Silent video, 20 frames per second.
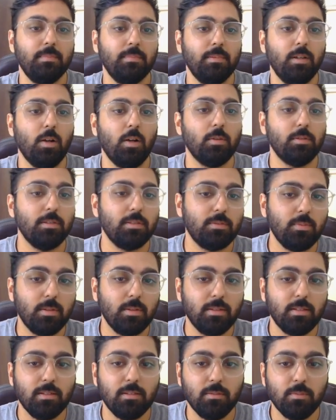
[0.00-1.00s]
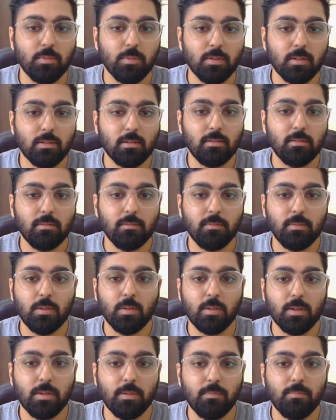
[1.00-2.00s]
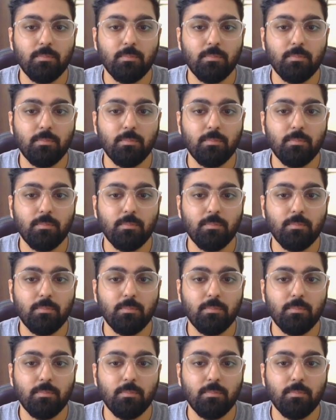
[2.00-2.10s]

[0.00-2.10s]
Oh, this one didn't work. Okay,